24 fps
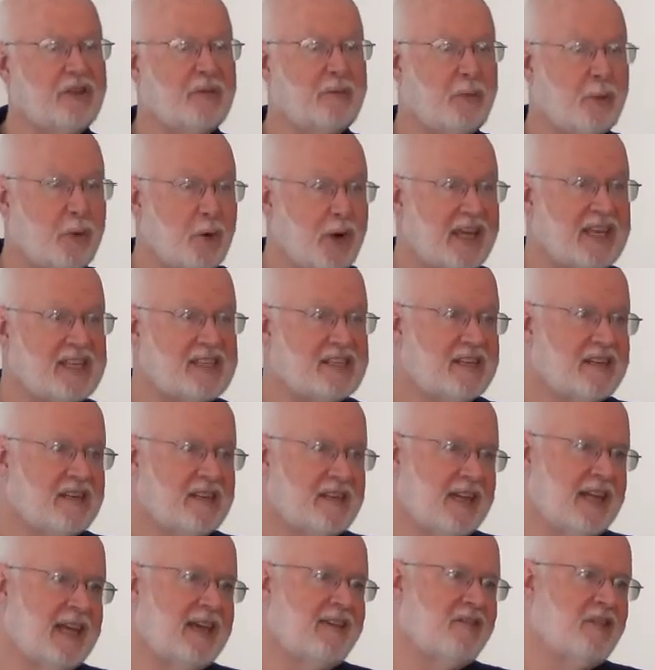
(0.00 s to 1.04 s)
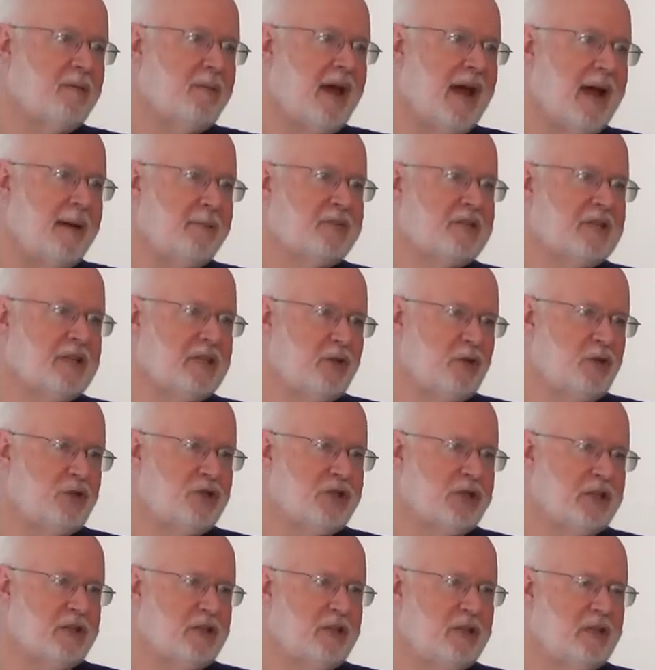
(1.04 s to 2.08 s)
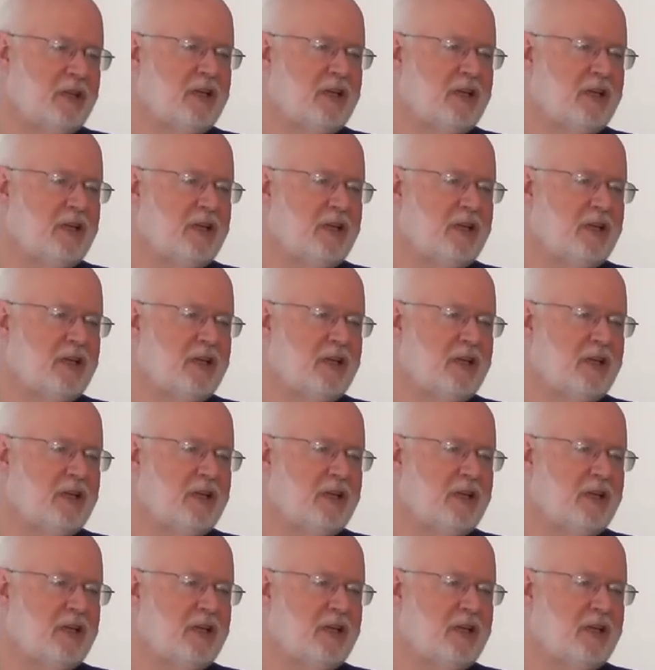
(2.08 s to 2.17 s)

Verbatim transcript: the priest to give them absolution.